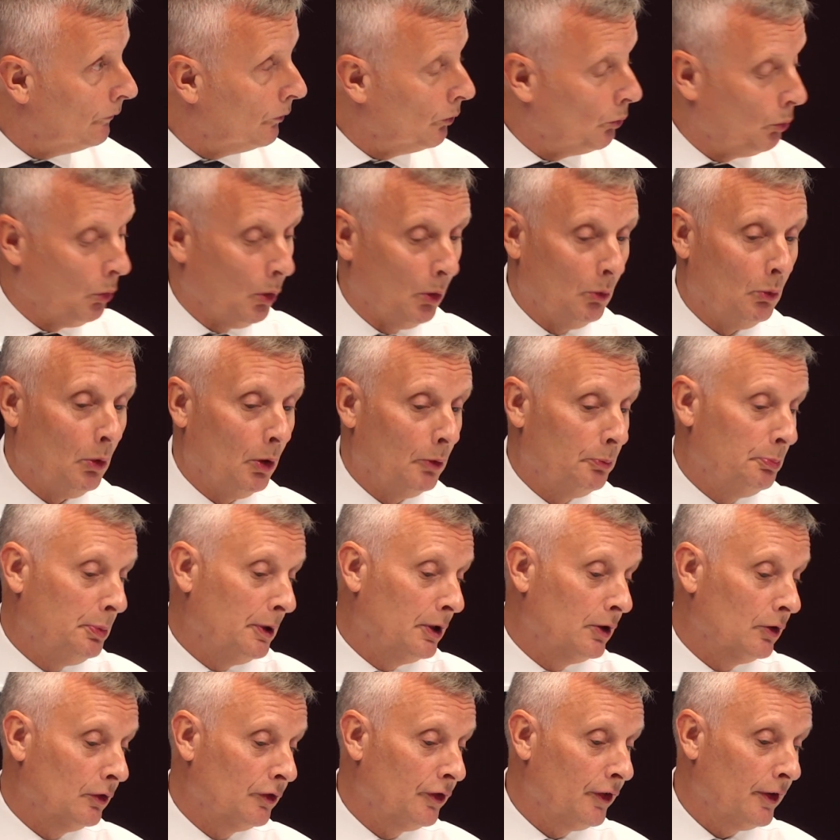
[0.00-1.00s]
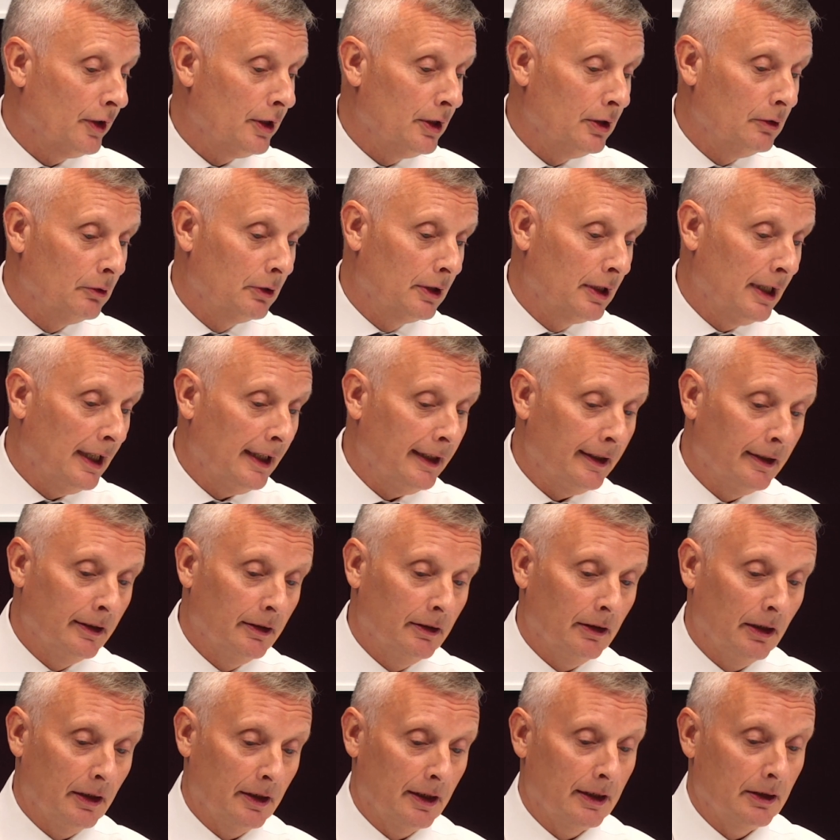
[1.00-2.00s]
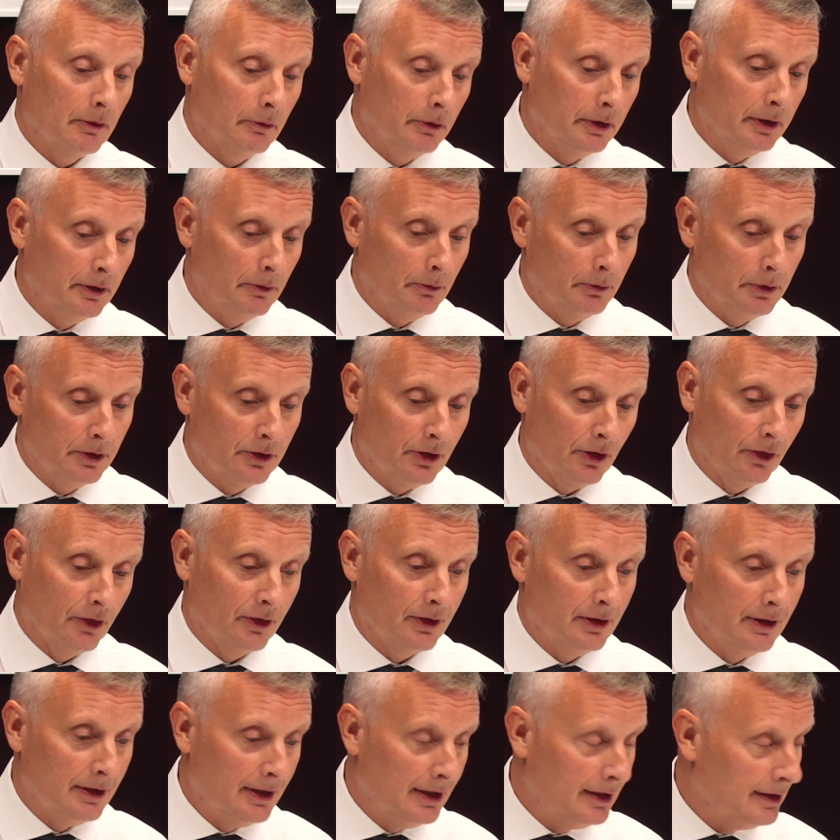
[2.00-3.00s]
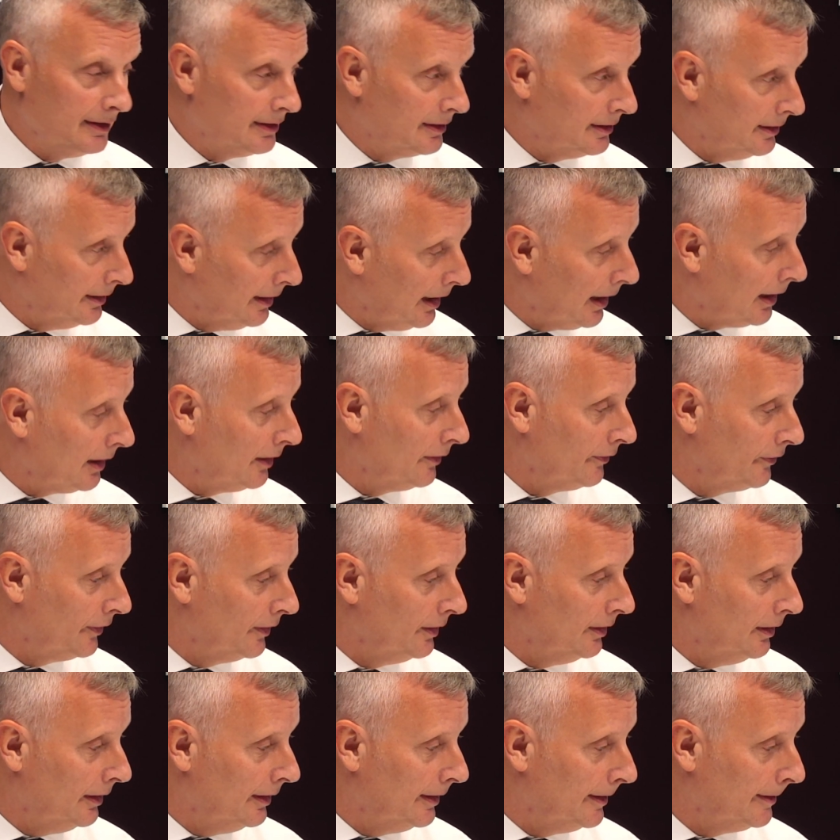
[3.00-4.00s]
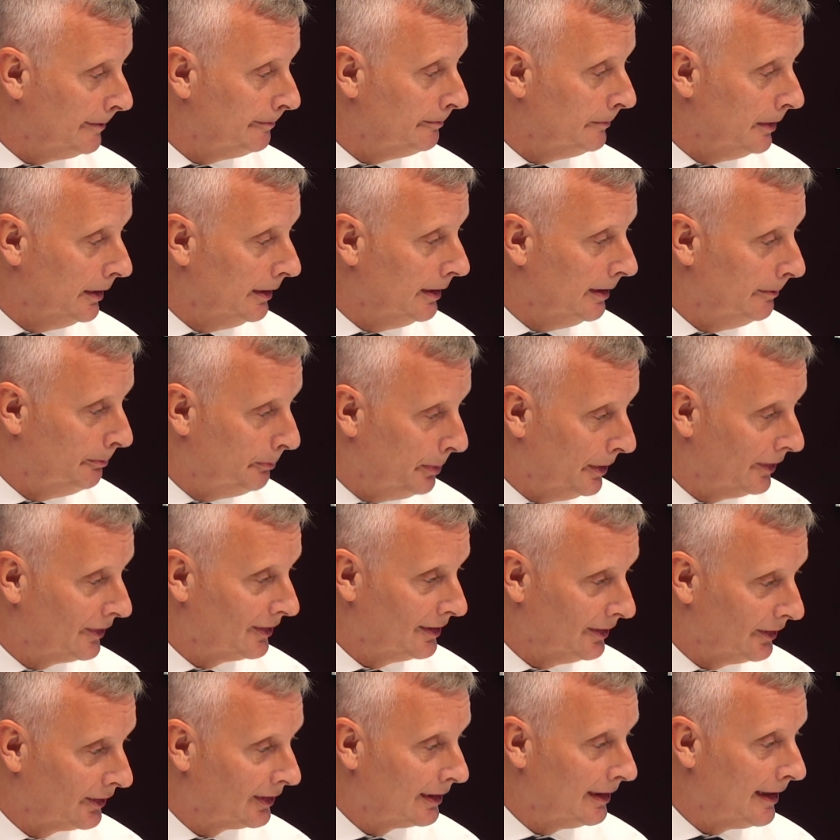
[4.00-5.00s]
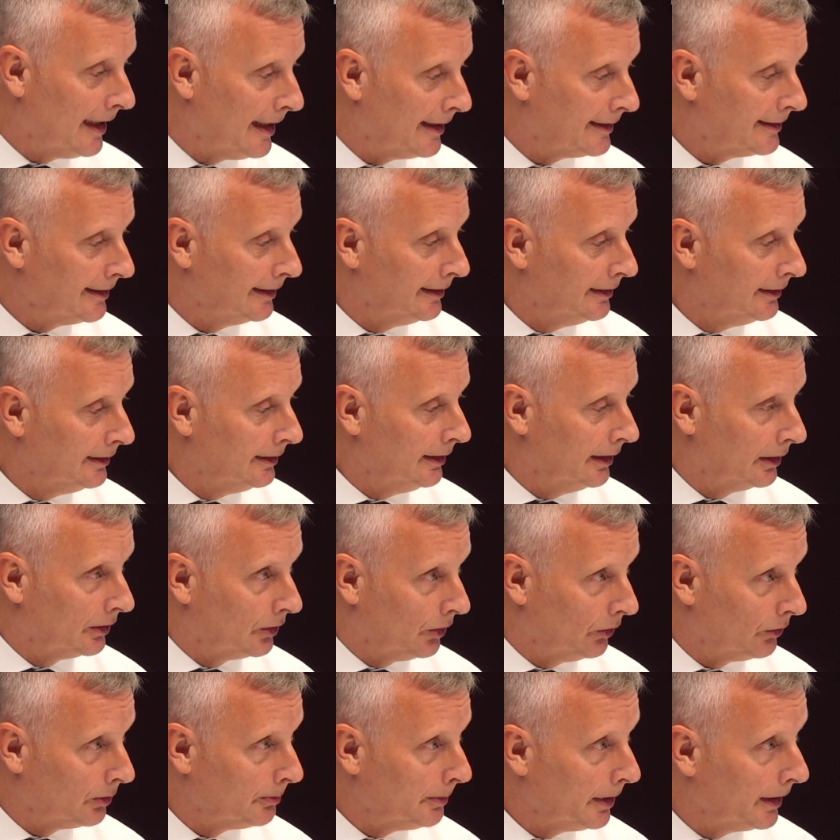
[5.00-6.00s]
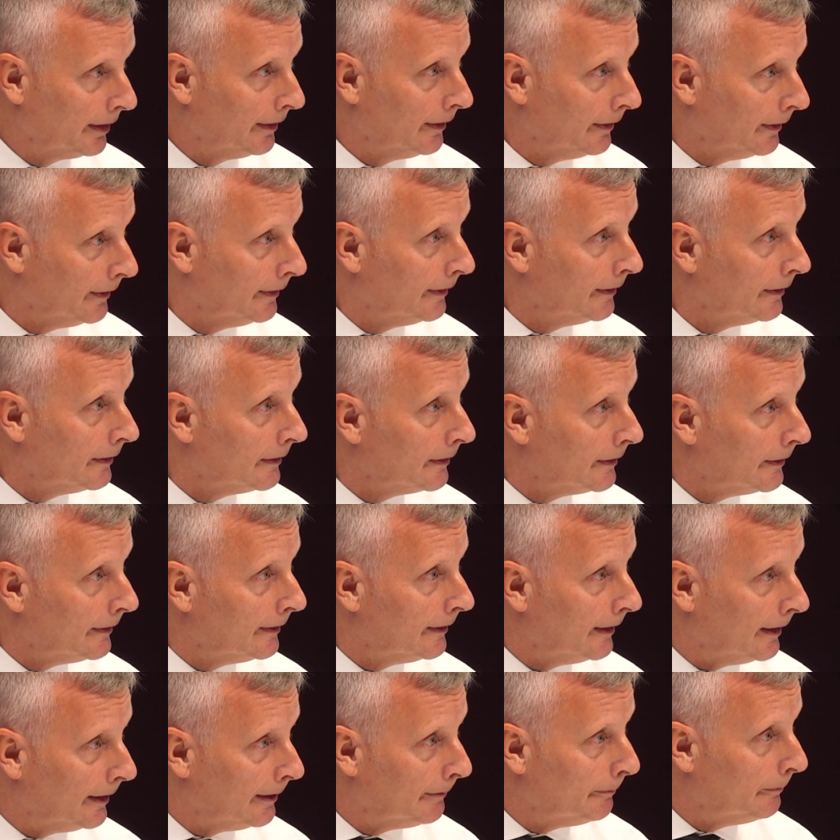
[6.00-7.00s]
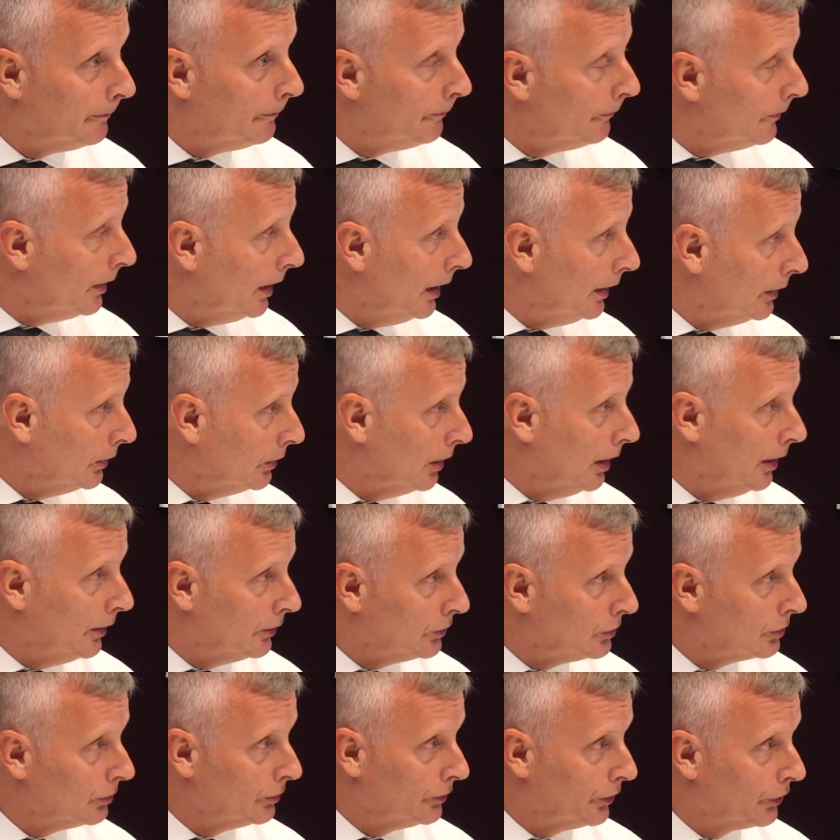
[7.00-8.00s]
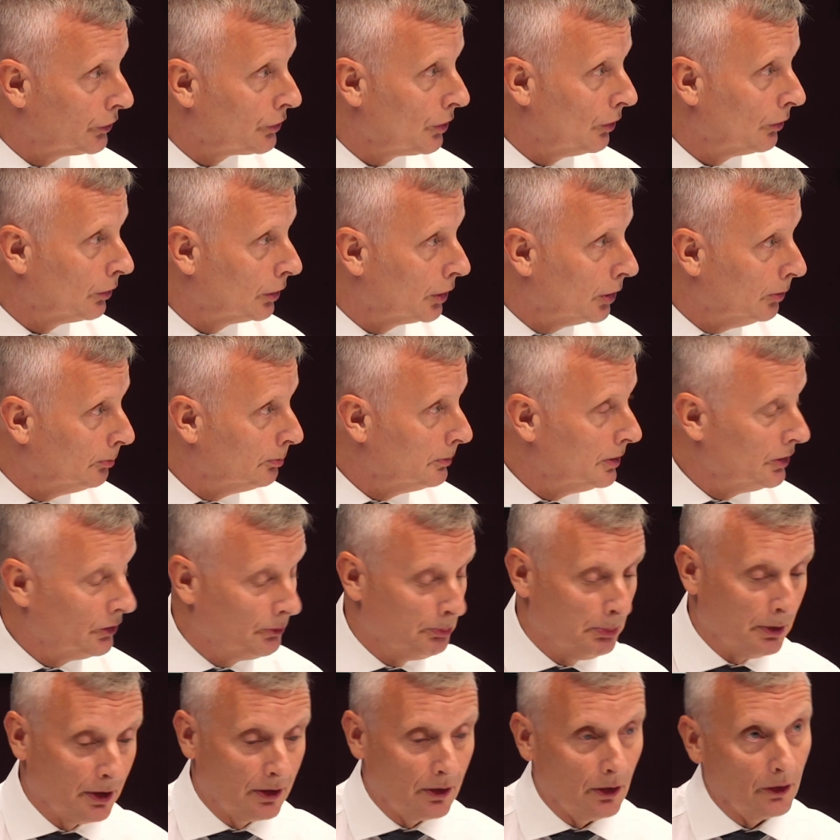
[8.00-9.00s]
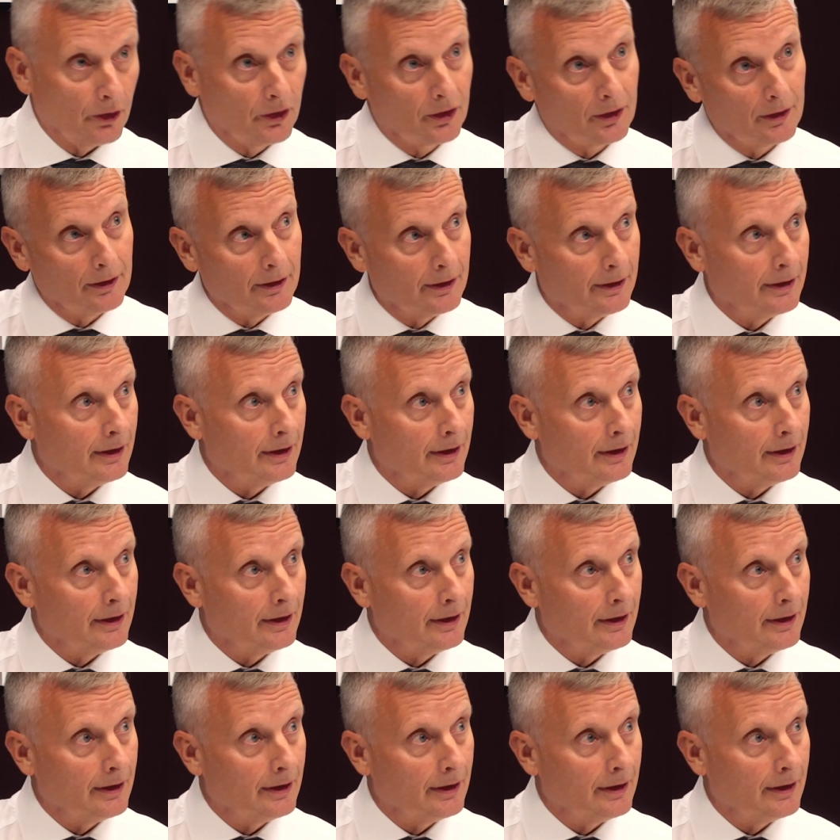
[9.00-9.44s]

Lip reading: What would be good for the UK, I think we just need to have a business-led economy and good, strong companies, because